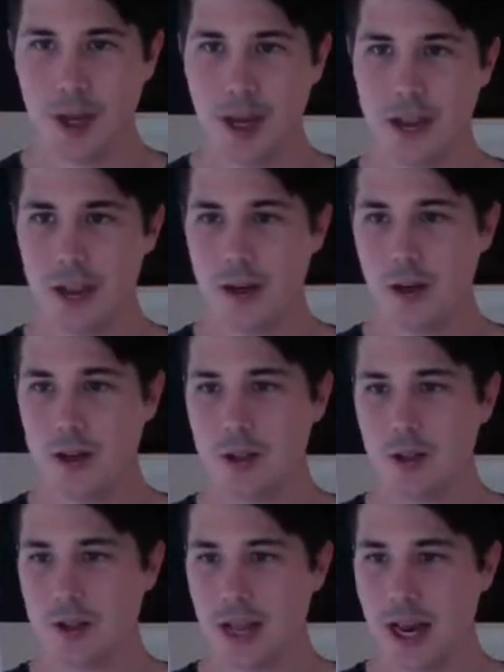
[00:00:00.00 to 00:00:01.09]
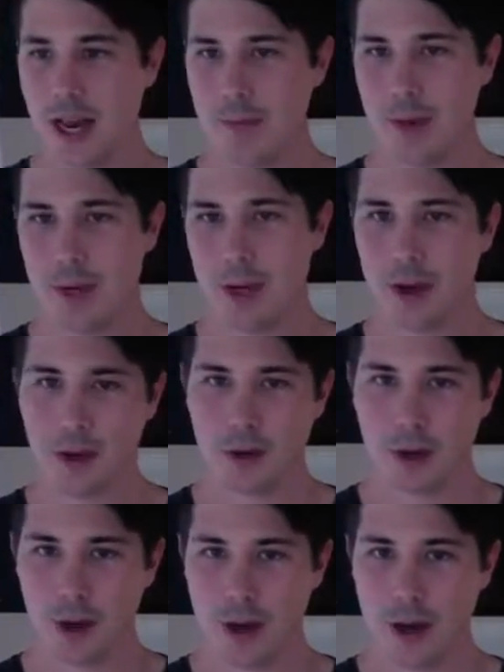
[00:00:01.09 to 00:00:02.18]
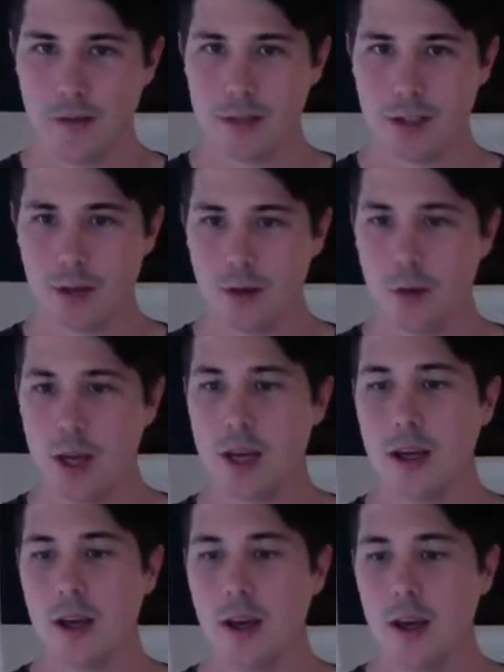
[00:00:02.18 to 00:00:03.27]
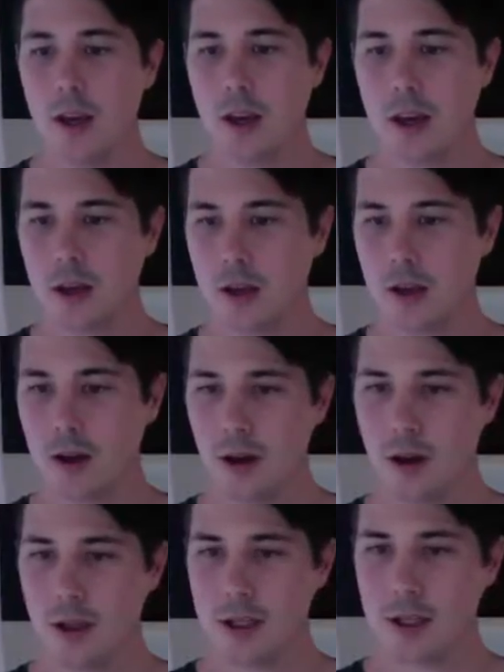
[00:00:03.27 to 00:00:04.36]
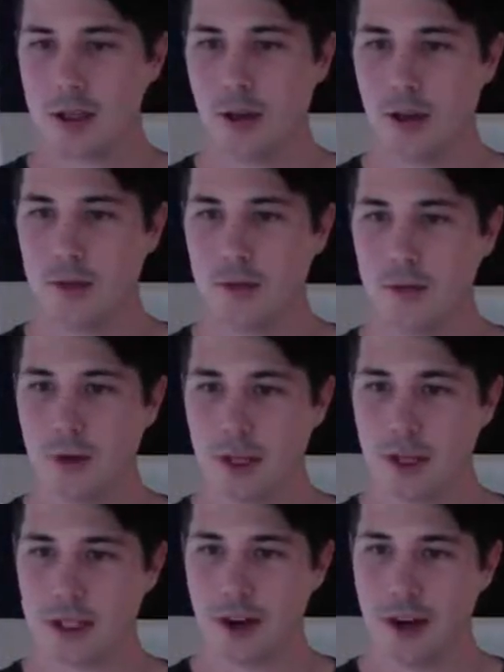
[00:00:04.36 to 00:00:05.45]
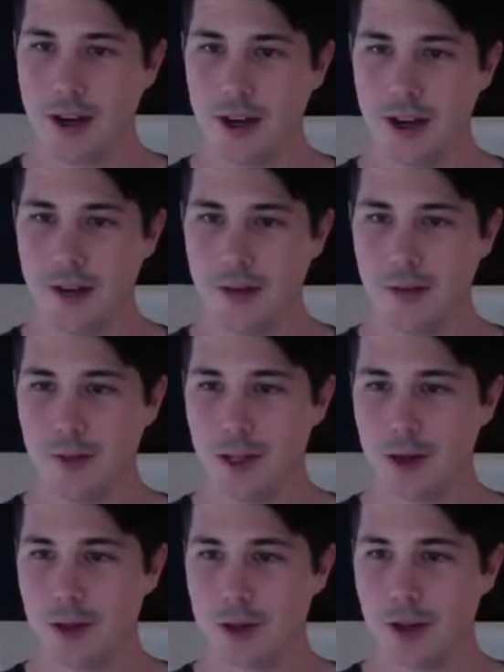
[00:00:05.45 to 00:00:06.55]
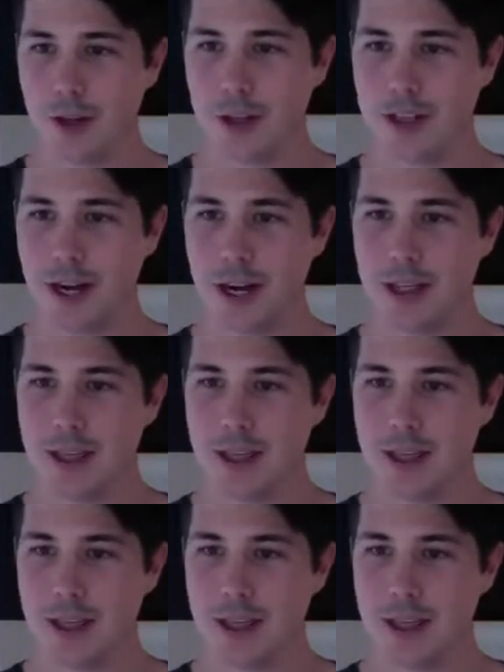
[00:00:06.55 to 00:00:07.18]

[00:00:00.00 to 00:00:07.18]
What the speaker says: And so as soon as that happened and I could go every single week, I just got really excited and really hooked on it, started